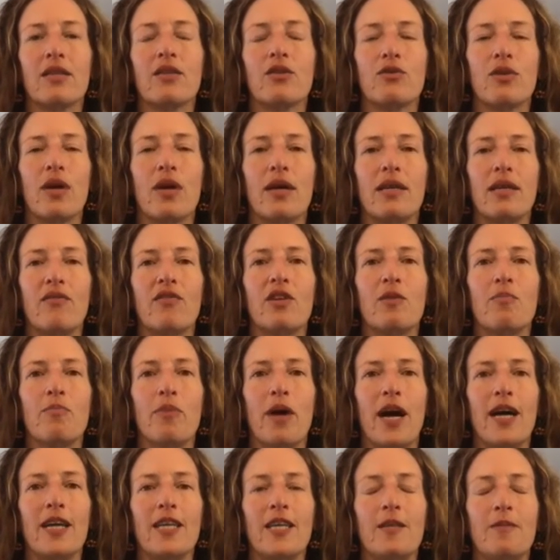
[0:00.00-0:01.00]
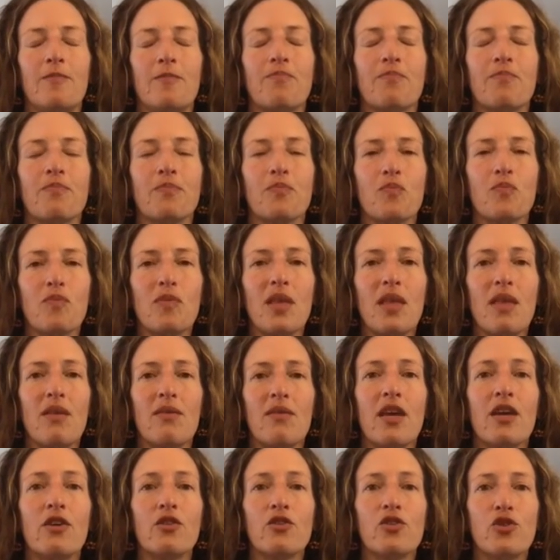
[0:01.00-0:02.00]
They're not even embodied.
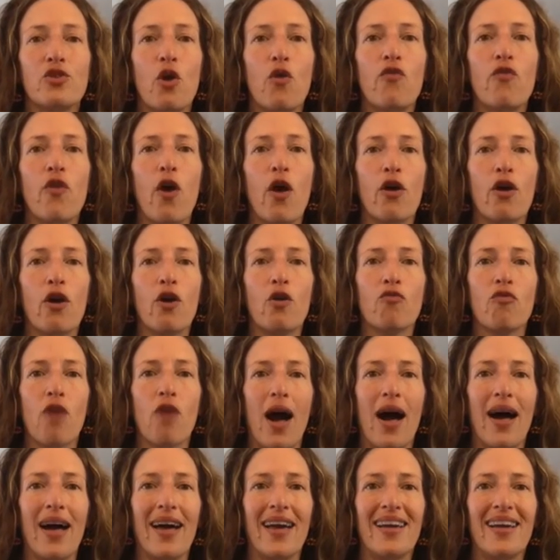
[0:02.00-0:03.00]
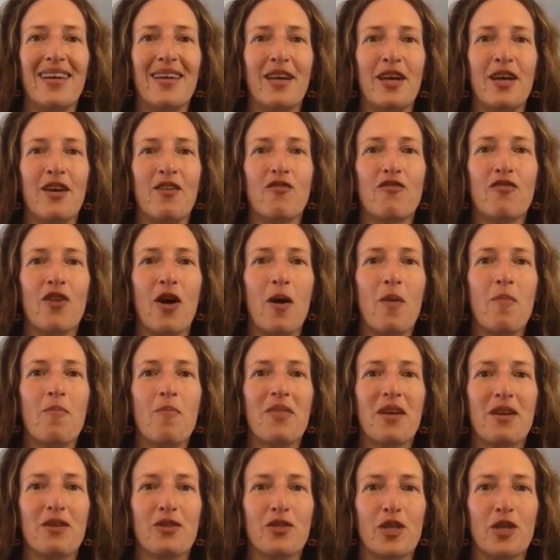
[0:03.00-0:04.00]
They're so far awry from
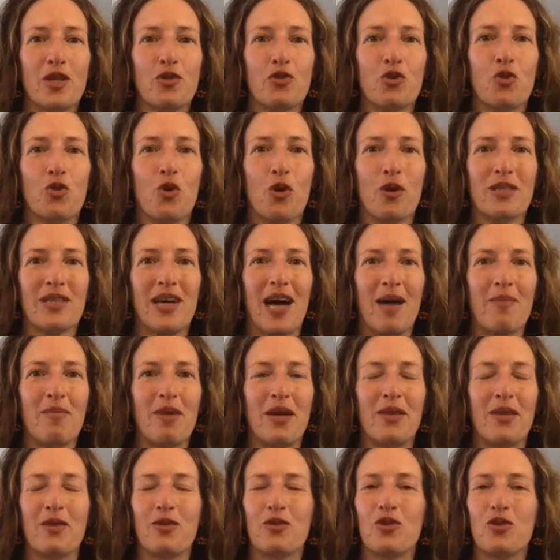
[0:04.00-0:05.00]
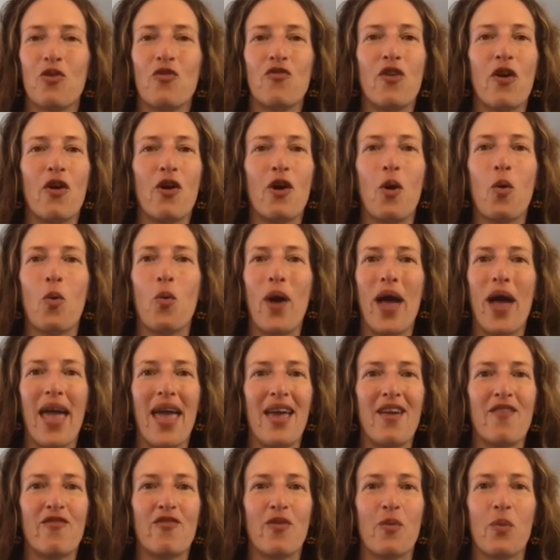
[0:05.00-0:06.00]
their central core timeline. They're so far
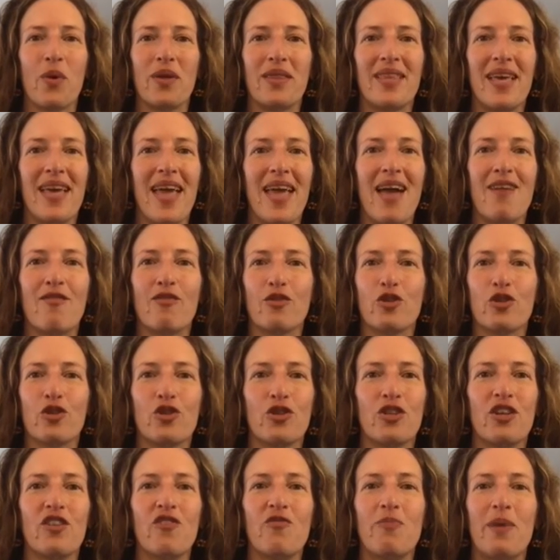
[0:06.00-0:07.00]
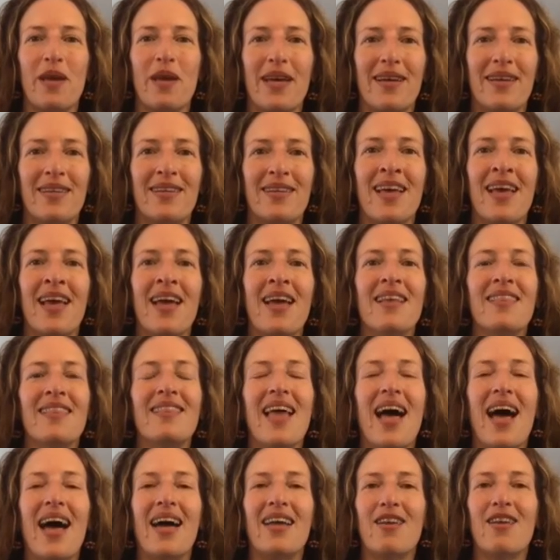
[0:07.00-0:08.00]
away from what they ever should have been,
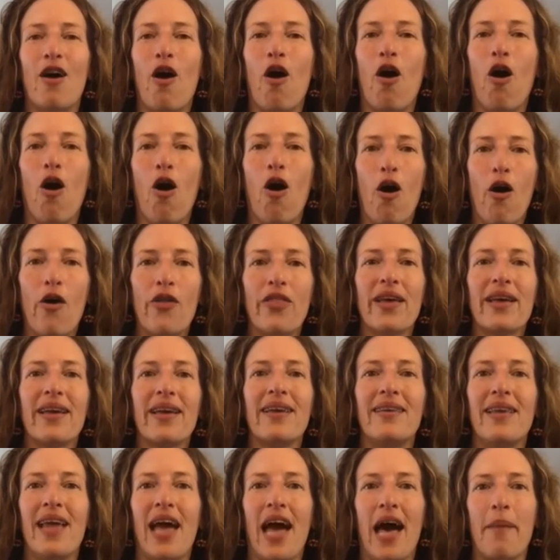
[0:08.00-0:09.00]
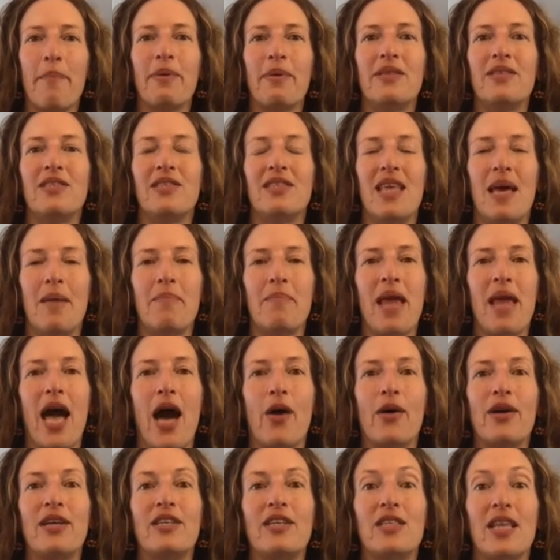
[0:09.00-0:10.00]
that all that can happen to them
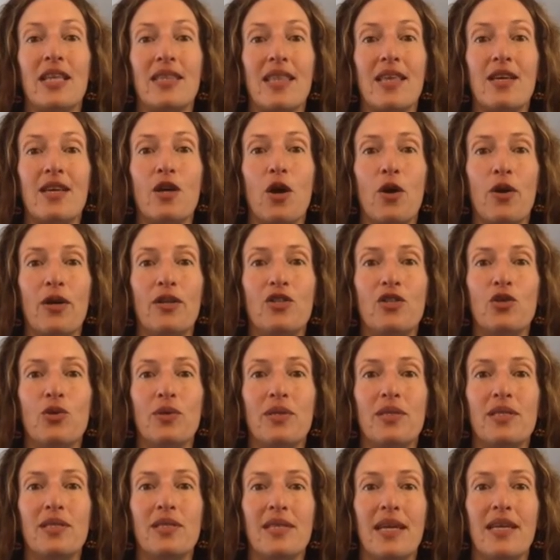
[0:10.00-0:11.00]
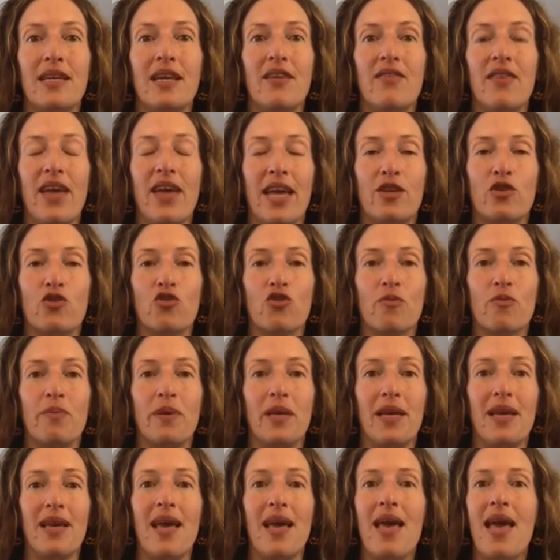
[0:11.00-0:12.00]
now is that they go into a state of
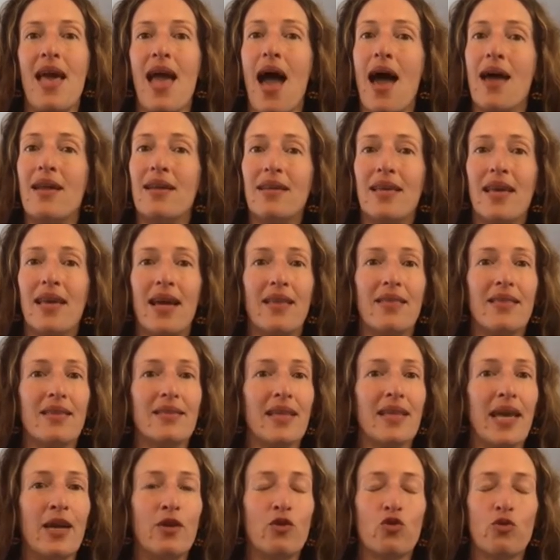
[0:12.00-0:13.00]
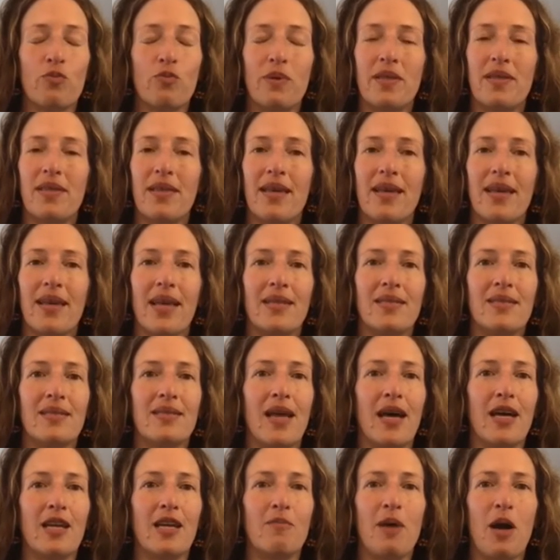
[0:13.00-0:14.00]
entropy. And again, this entropy thing, it's
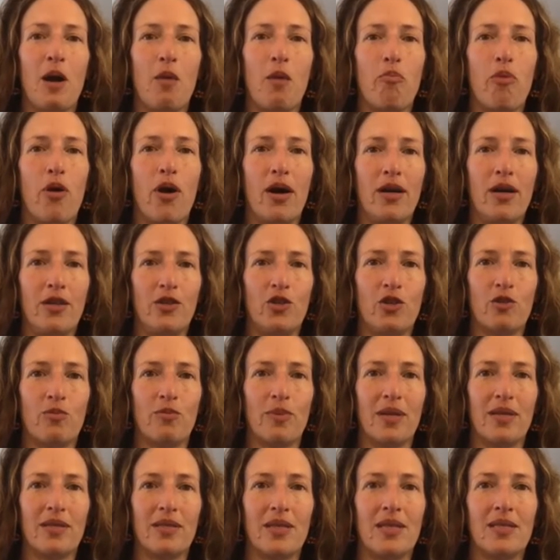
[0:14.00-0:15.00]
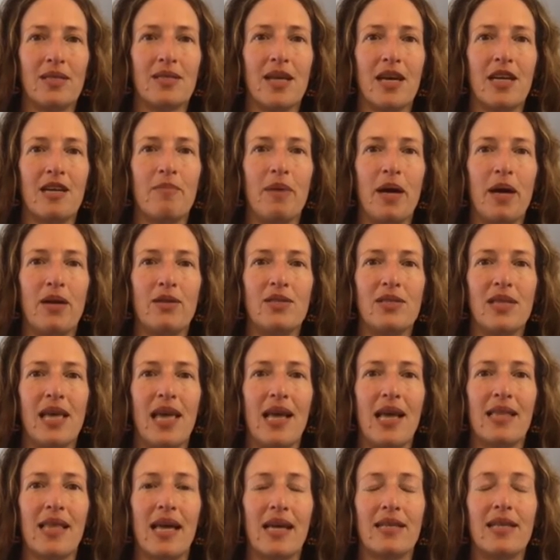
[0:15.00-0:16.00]
not about punishment. It's not about
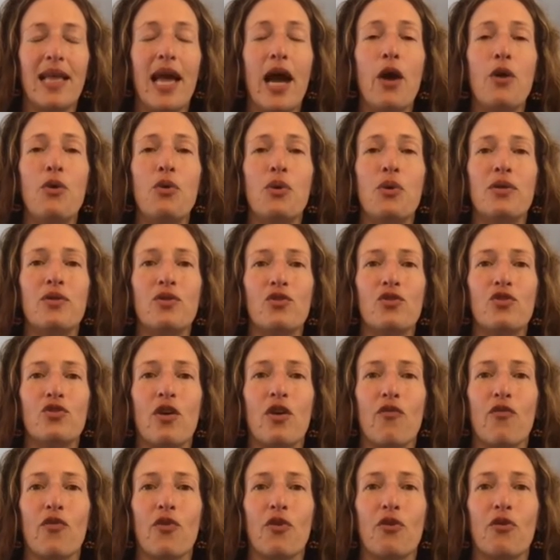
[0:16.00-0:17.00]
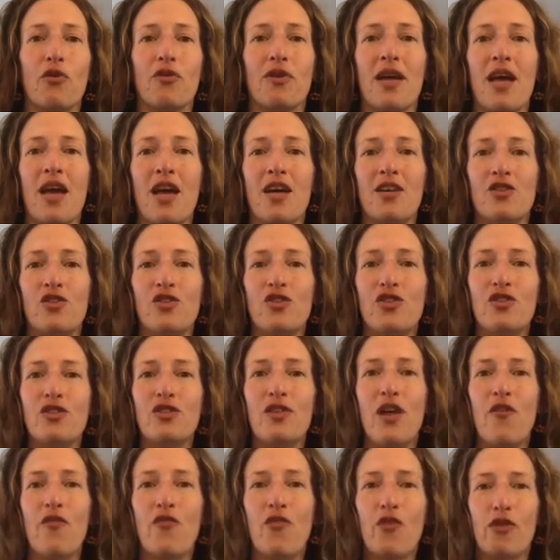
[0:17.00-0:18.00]
saying like, now you get to suffer
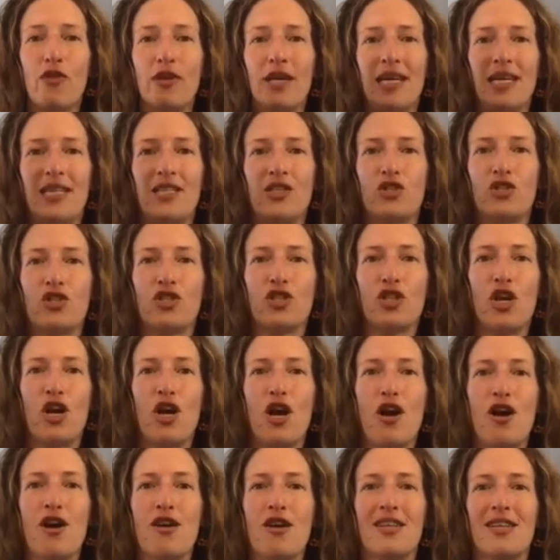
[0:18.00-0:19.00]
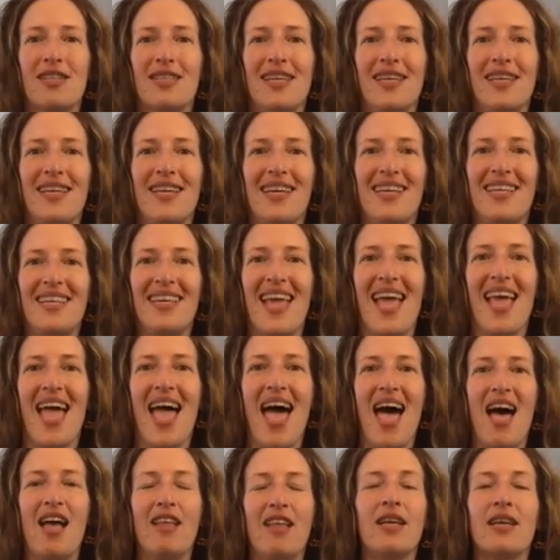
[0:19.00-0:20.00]
eternally in
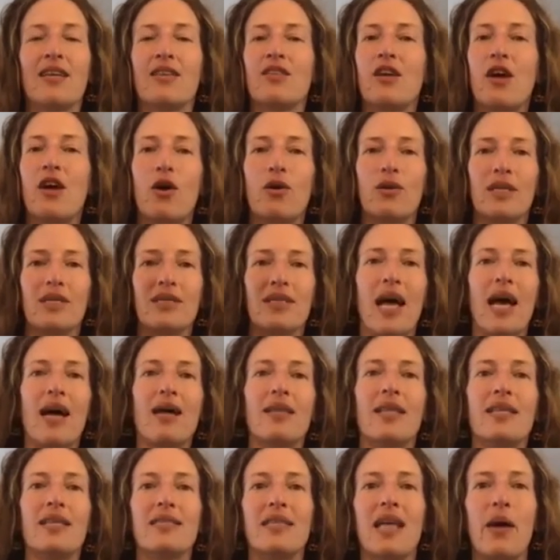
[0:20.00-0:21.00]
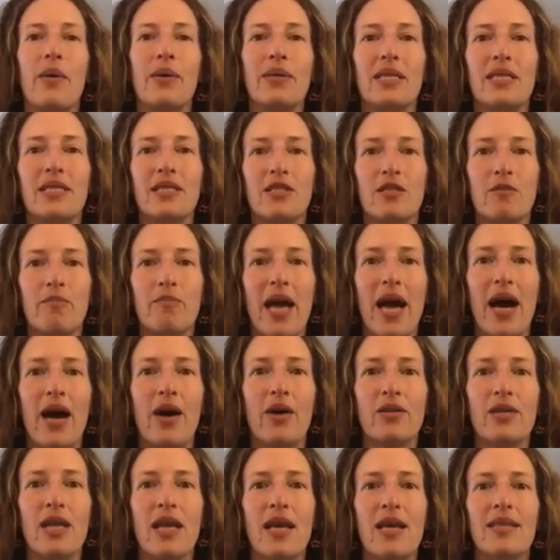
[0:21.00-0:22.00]
hell. Like, no, it's not. That's not what this is about.